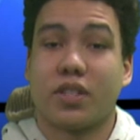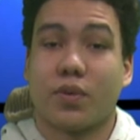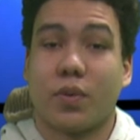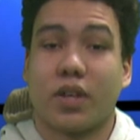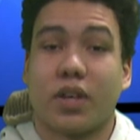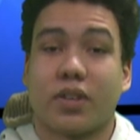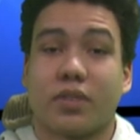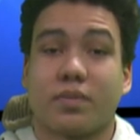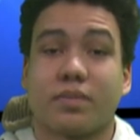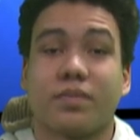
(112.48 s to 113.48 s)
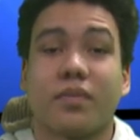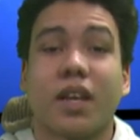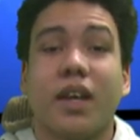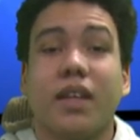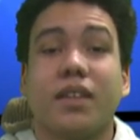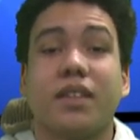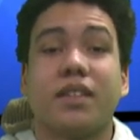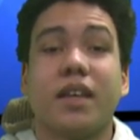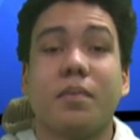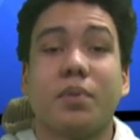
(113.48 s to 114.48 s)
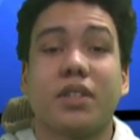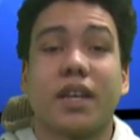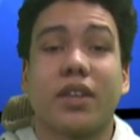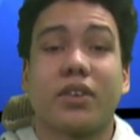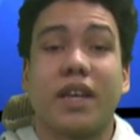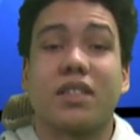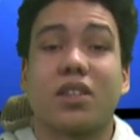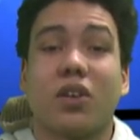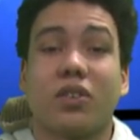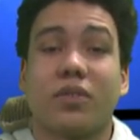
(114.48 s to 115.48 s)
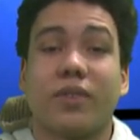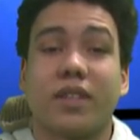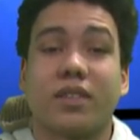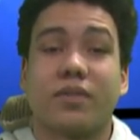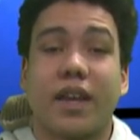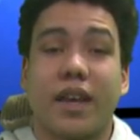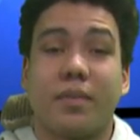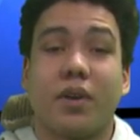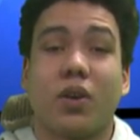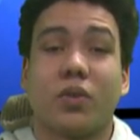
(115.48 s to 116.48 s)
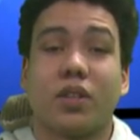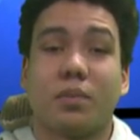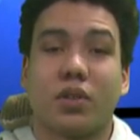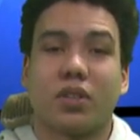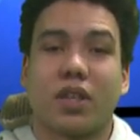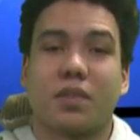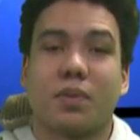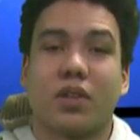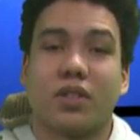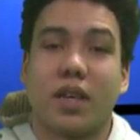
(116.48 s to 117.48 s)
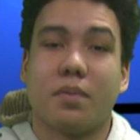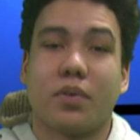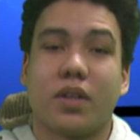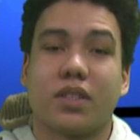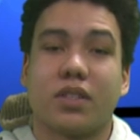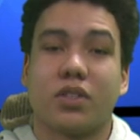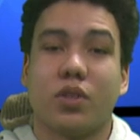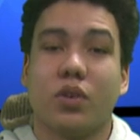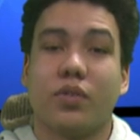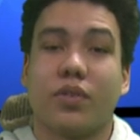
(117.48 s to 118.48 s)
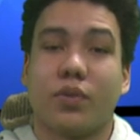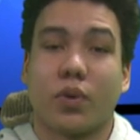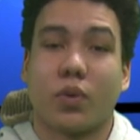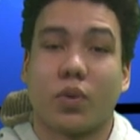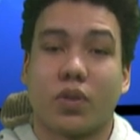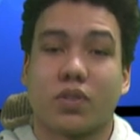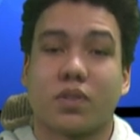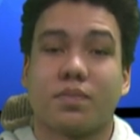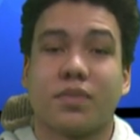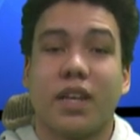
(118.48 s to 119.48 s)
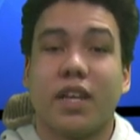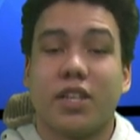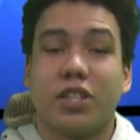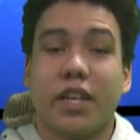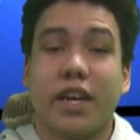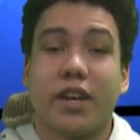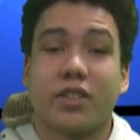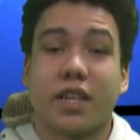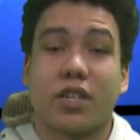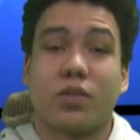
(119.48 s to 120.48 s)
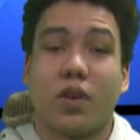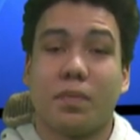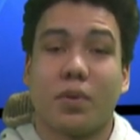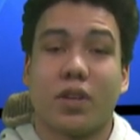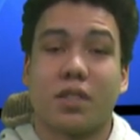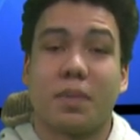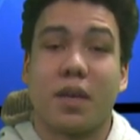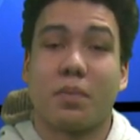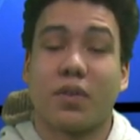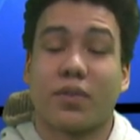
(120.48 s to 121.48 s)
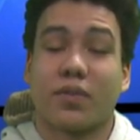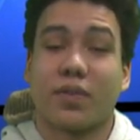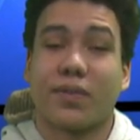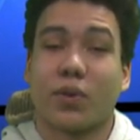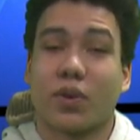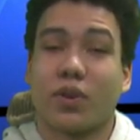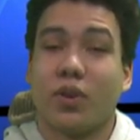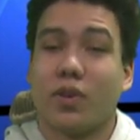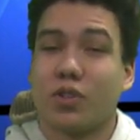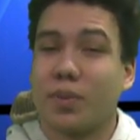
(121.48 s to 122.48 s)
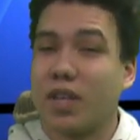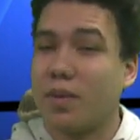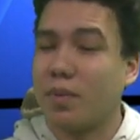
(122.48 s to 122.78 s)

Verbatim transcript: for one another. The team put together a solid defensive game, holding the Bulldogs below 10 points in two of the four quarters. Jade Ayers had 12 points, being perfect on the floor, which will become